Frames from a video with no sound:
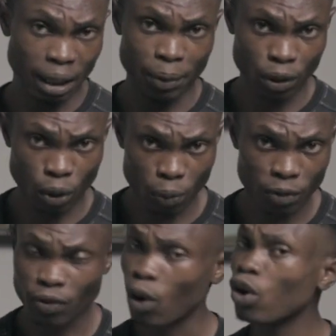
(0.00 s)
I've been talked
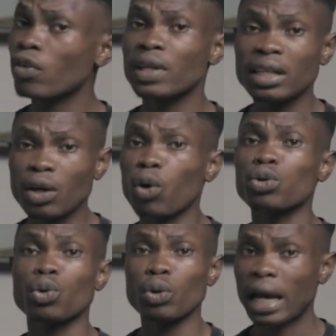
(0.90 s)
before, all of them they
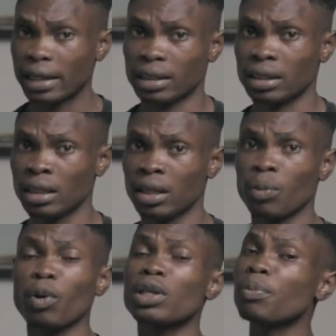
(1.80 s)
control light.
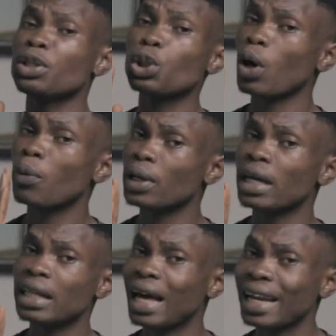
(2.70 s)
But the major one we
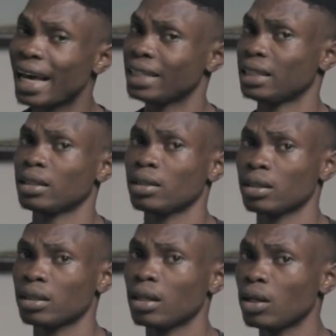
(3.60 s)
get that light.
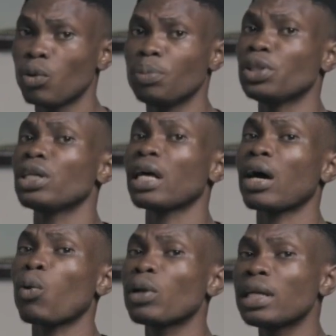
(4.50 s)
We be saying
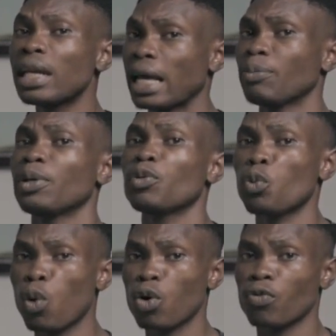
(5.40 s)
now only light being
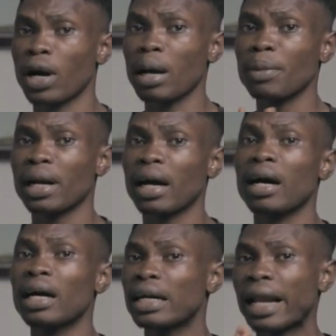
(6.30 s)
work for camera.
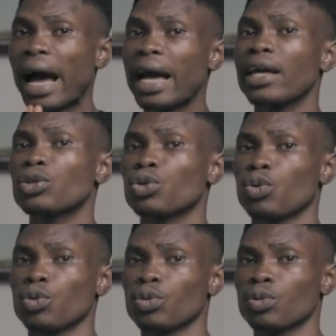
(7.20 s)
Now ISO.
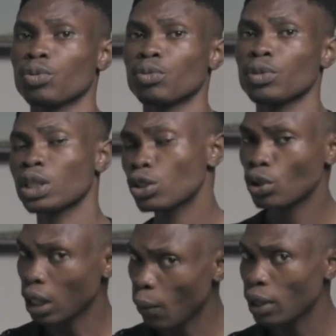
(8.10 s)
This
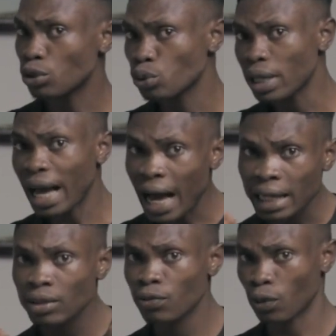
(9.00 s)
other ones too they
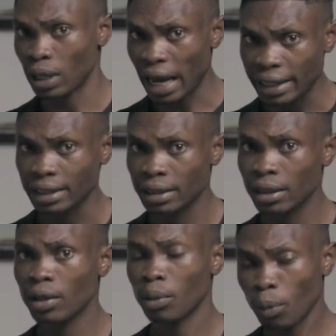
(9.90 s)
add for light.
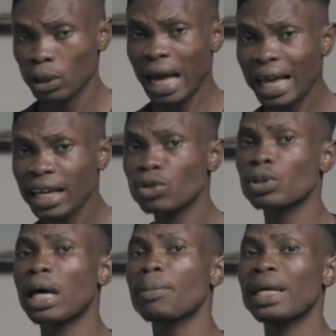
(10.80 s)
But ISO
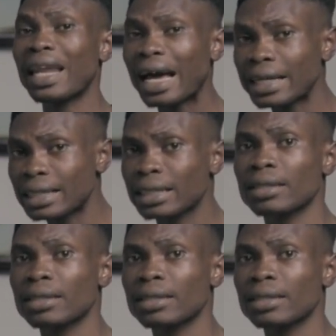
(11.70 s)
now be light.